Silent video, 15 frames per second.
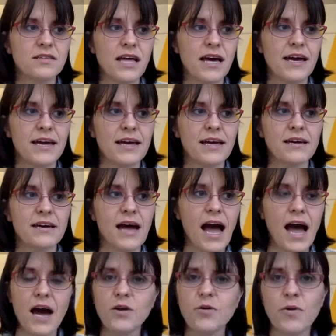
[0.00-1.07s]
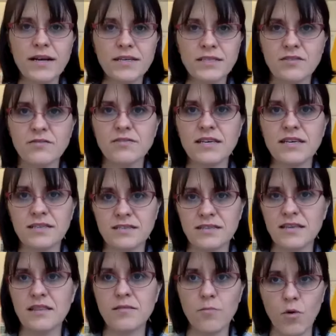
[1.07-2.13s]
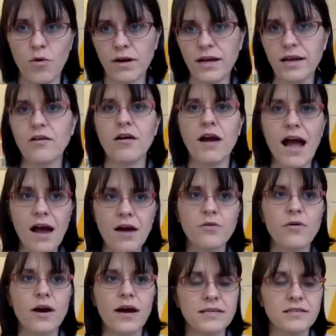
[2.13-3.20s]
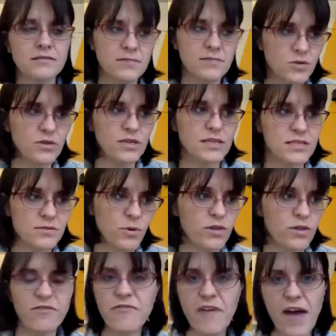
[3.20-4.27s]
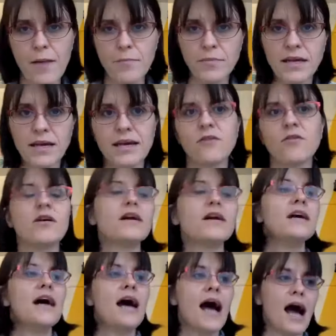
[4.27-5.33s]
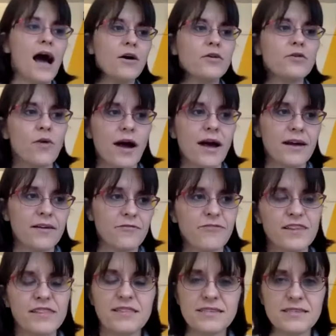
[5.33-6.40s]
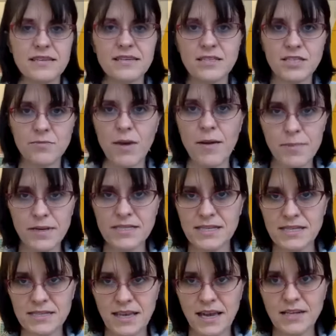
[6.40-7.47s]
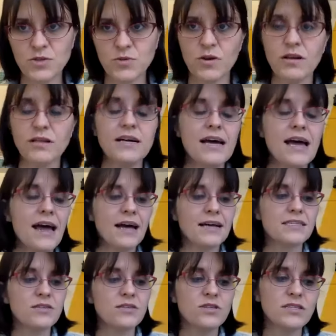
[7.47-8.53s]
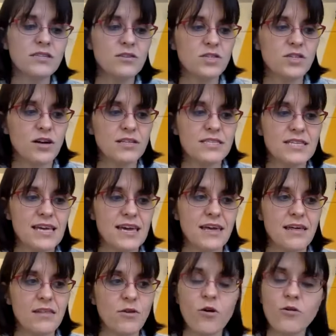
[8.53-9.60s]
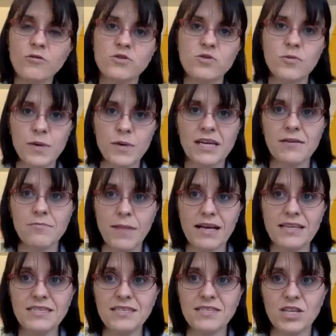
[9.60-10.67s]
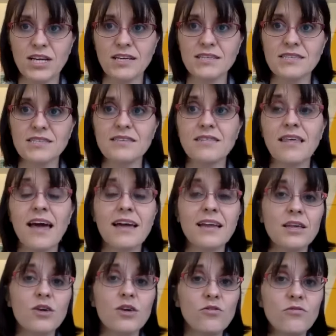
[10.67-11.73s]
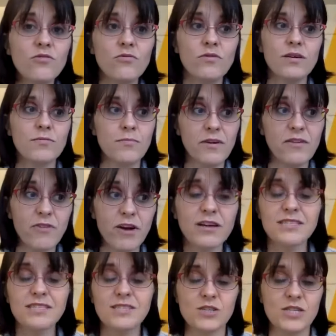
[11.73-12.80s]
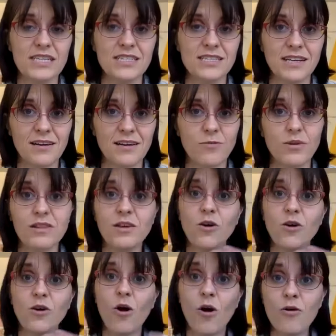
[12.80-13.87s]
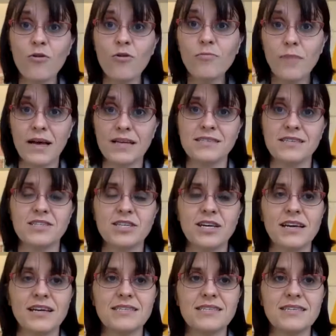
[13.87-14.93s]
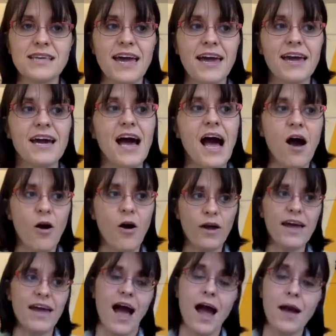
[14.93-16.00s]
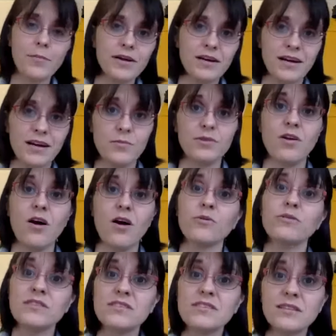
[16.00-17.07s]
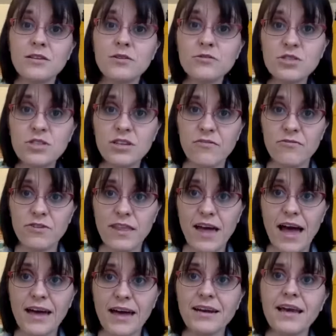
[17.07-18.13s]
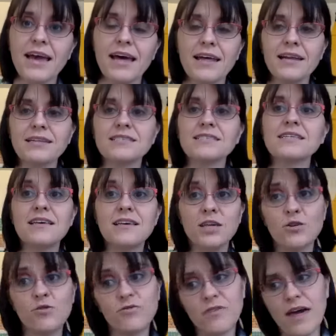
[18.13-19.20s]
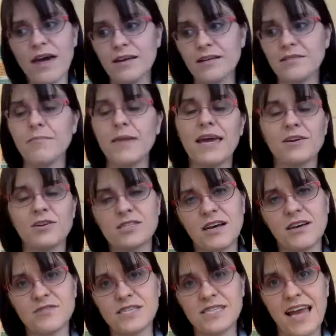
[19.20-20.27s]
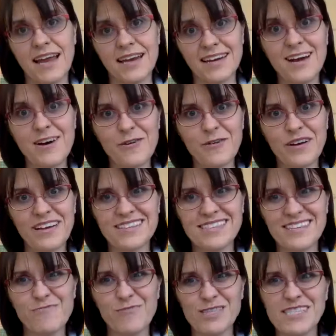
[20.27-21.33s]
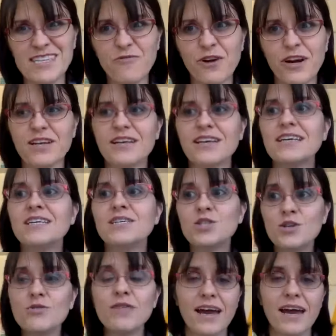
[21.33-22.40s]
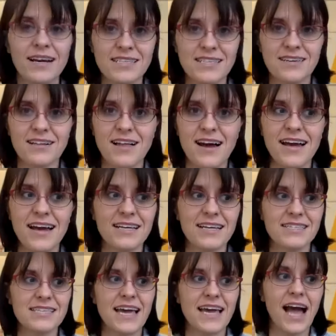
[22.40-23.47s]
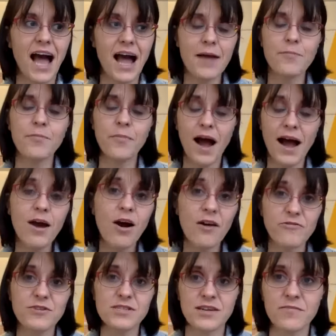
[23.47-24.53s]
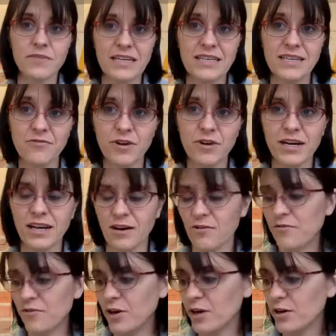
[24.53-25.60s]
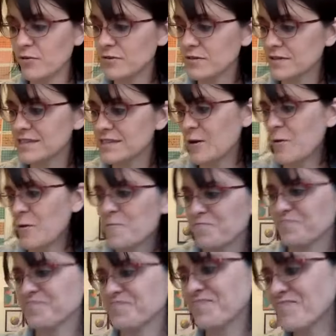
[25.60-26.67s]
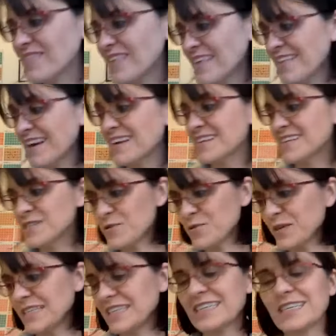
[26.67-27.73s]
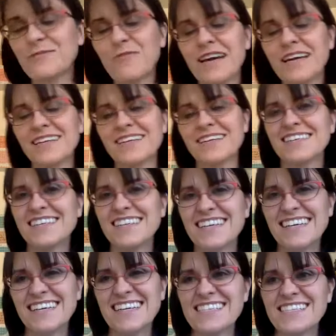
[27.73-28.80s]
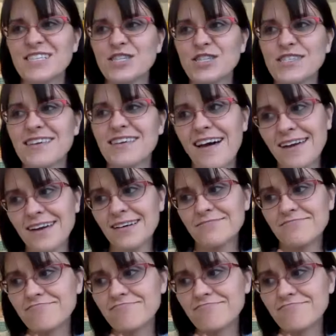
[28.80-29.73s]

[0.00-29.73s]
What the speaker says: like, how do I do this in the morning? Or how do I do this with a family? Or how do I fit this into my busy schedule? As soon as you start seeing those repeated messages, then you can be very strategic with your own messaging and say, okay, I'm going to come along with a solution for that. And you then make yourself stand out as someone different to that ideal client, saying, I offer something different here for you. So that is a really good way to just kind of